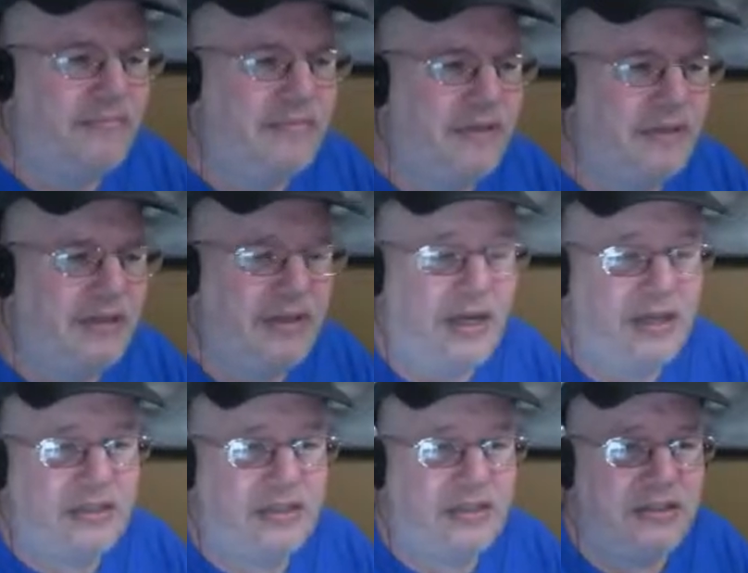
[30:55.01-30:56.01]
It
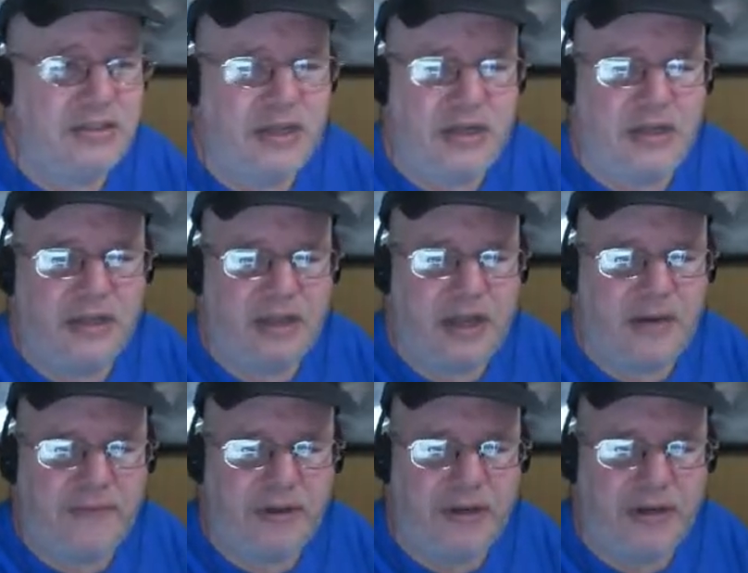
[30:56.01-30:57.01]
actually is a lot
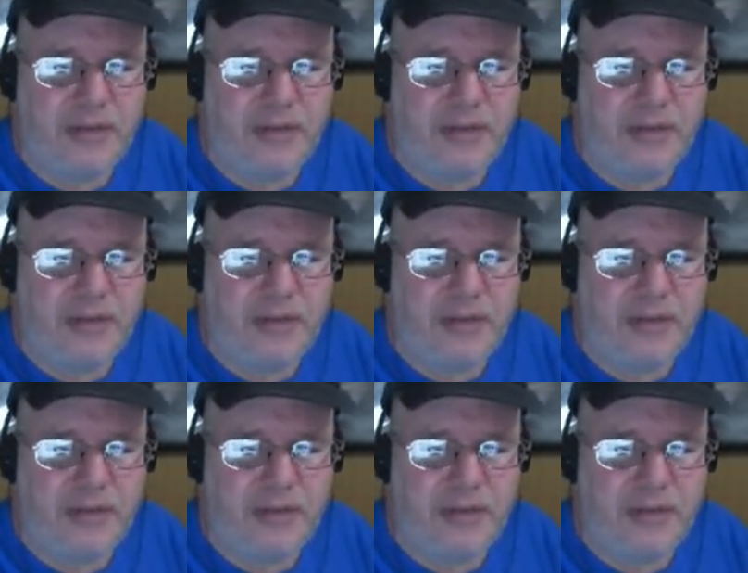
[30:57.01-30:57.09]
of fun.